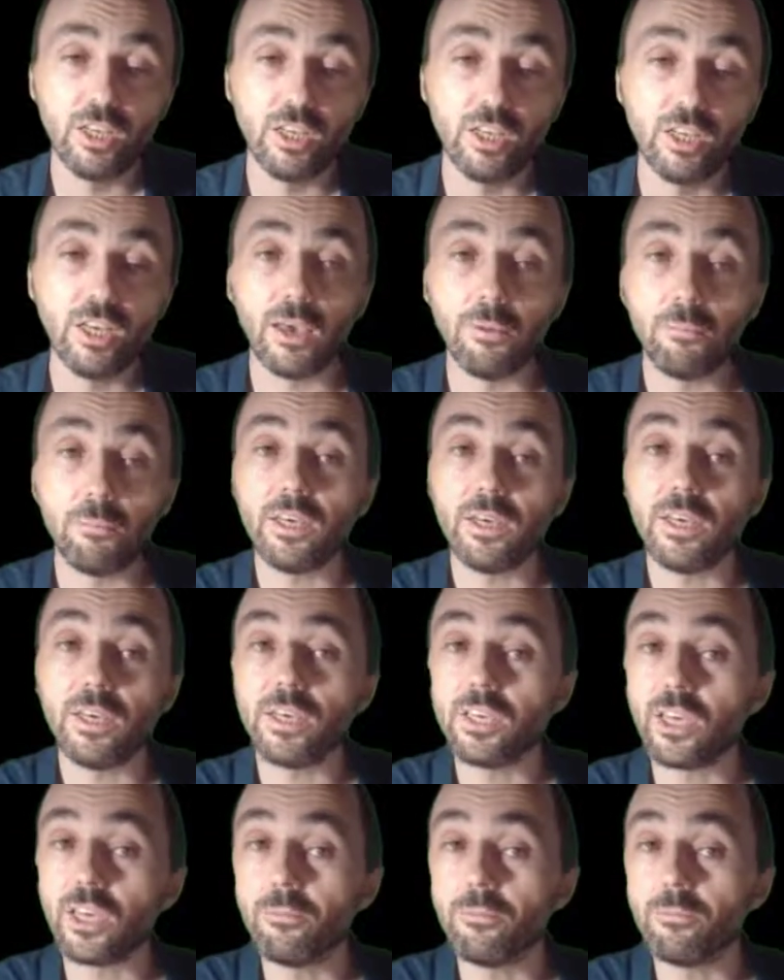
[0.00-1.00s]
AB
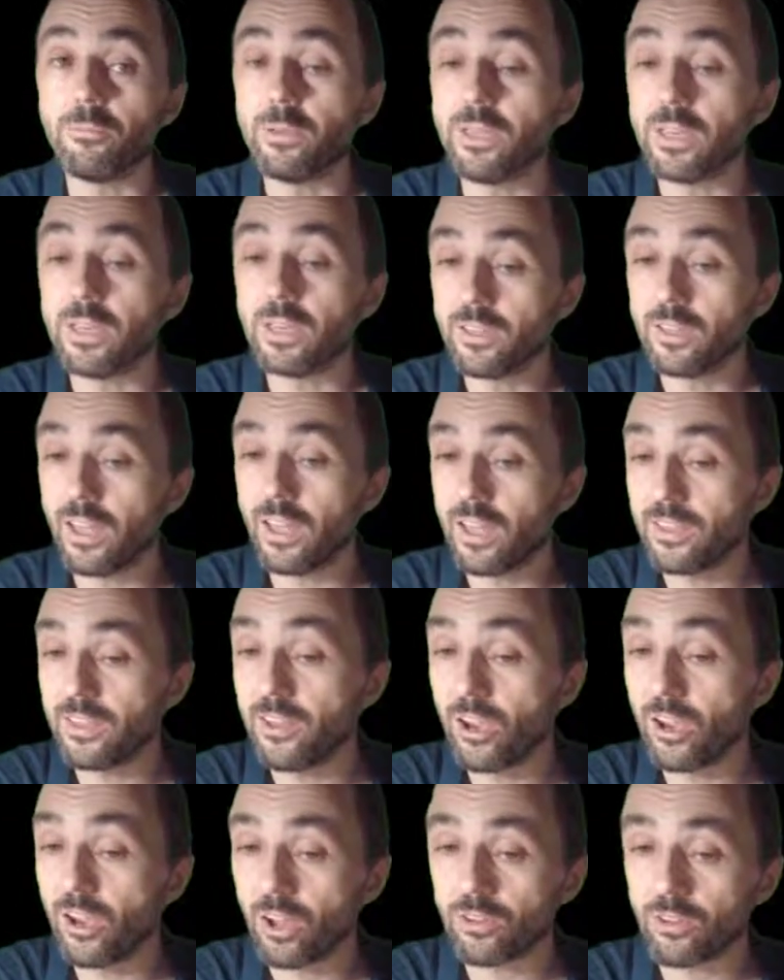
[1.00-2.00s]
can be in
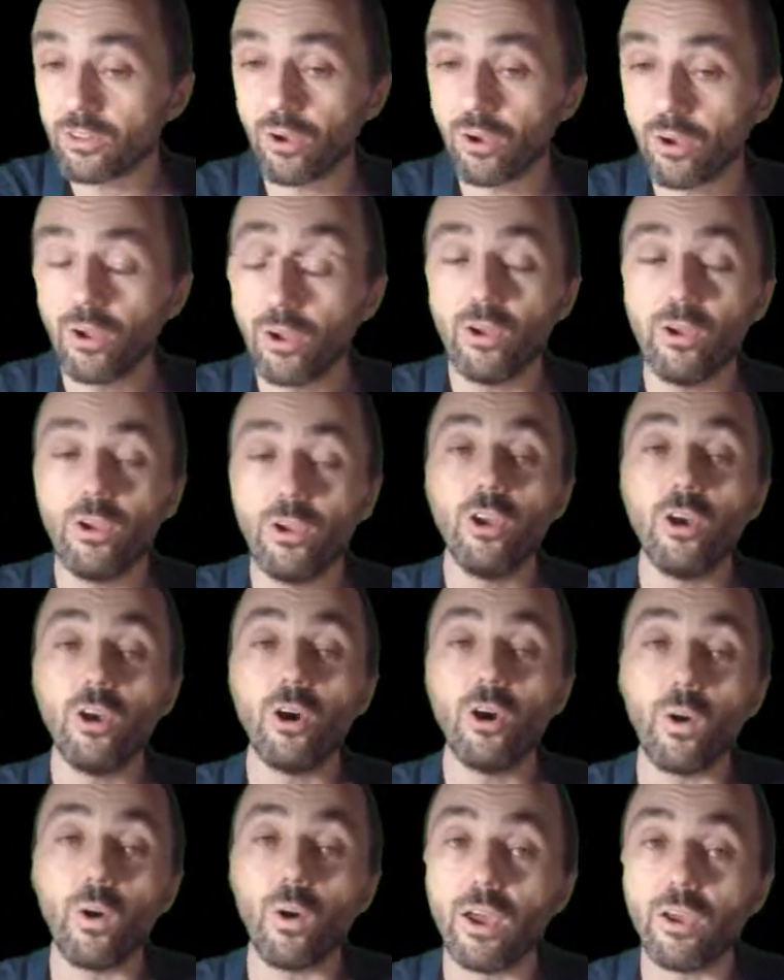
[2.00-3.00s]
any order,
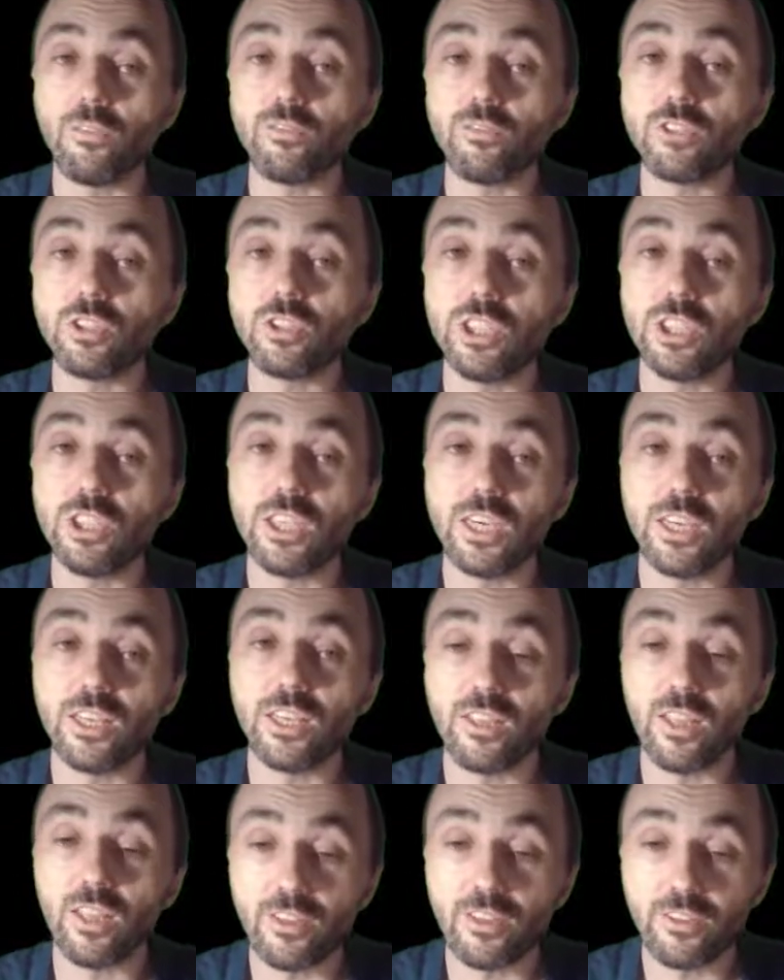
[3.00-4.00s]
or FG
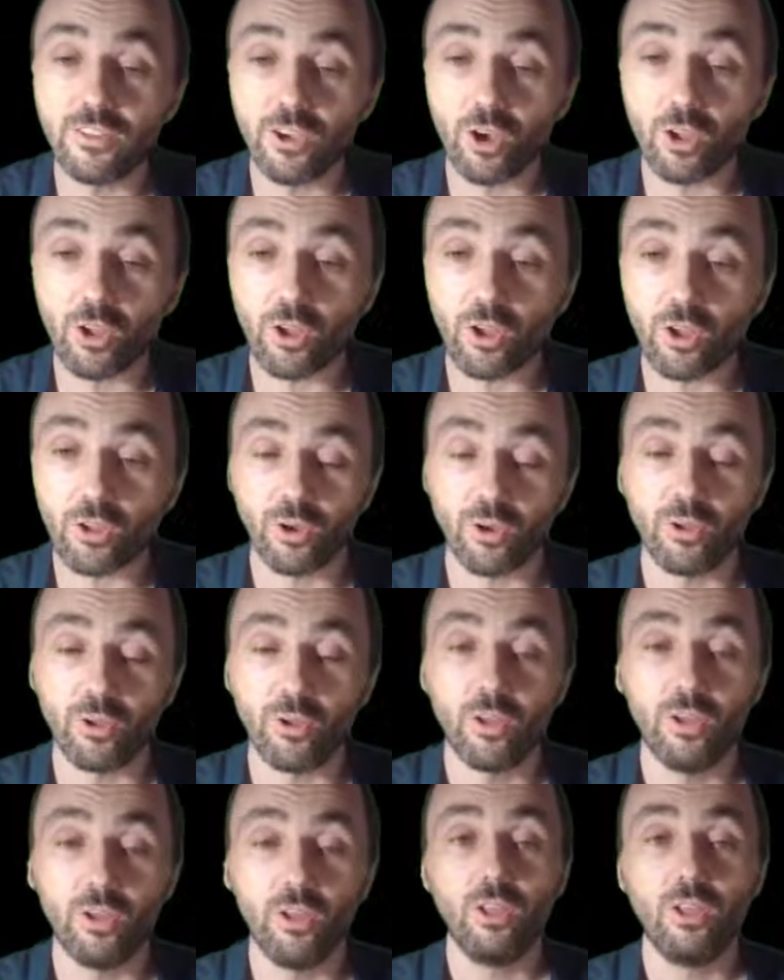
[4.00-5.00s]
in any order.
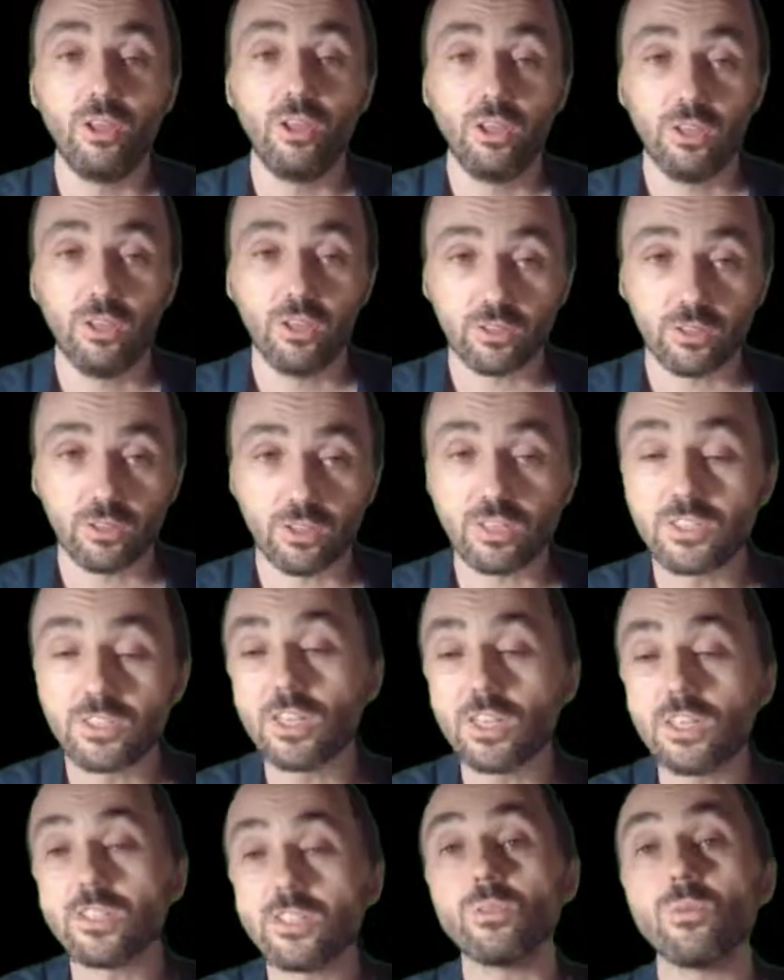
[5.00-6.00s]
This
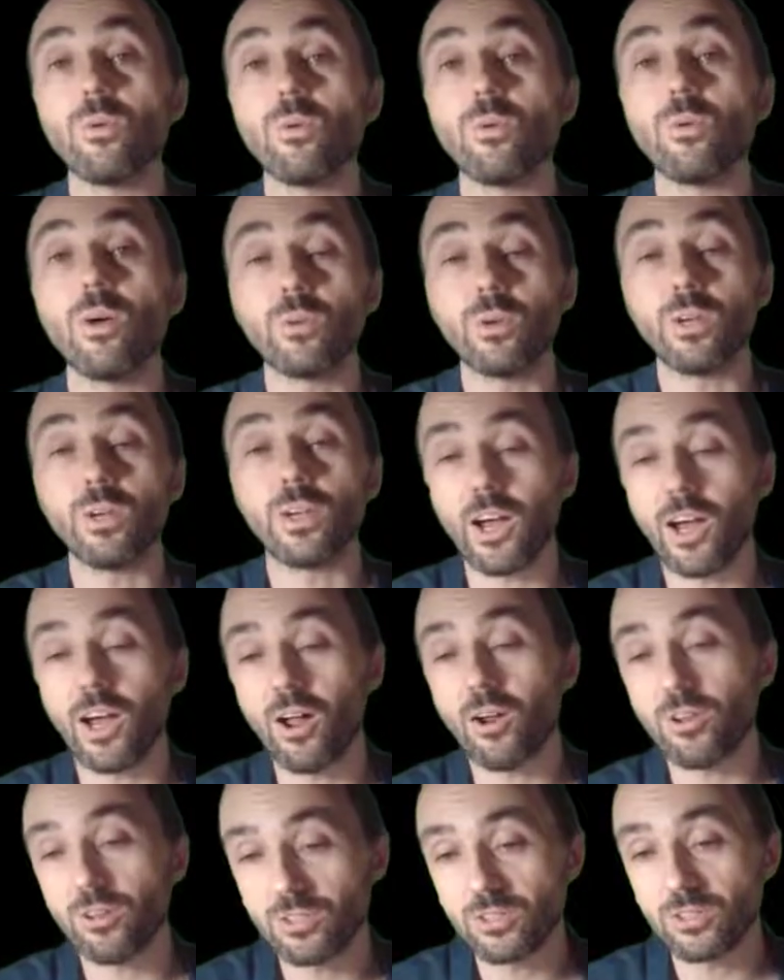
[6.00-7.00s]
is what we
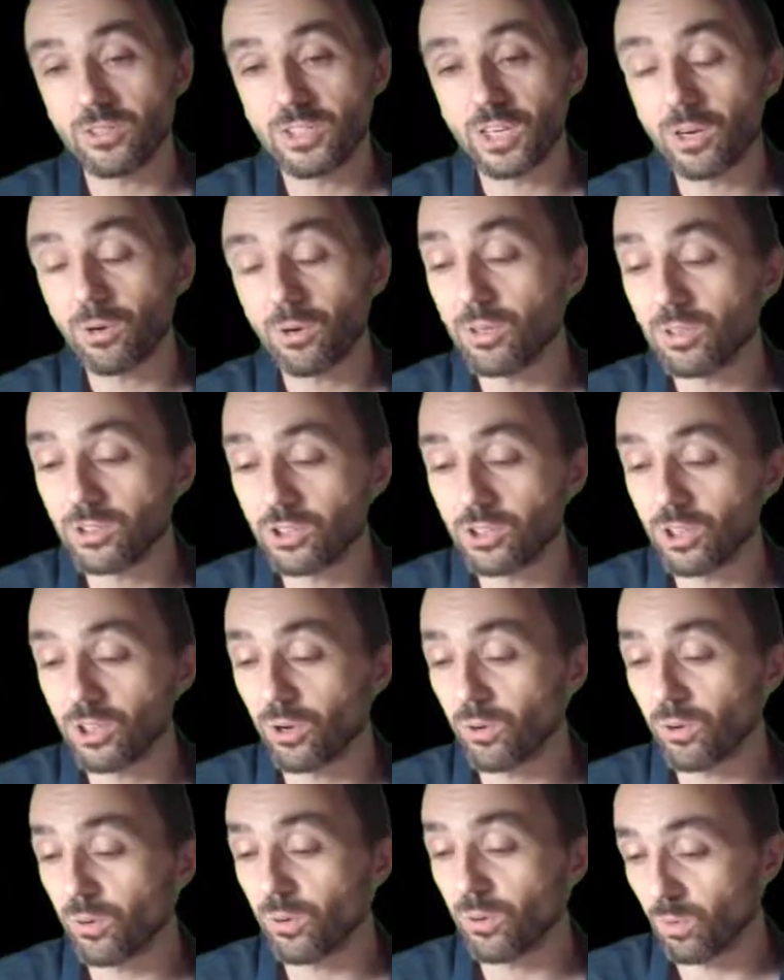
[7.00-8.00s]
call a
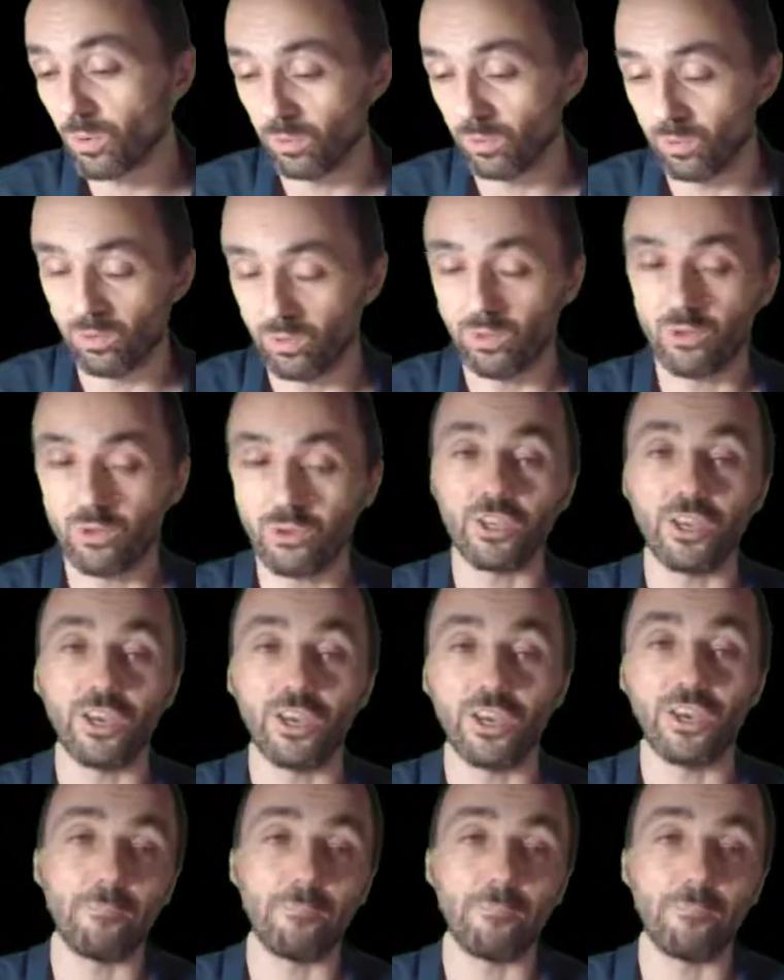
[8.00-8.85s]
sequential rule. Okay.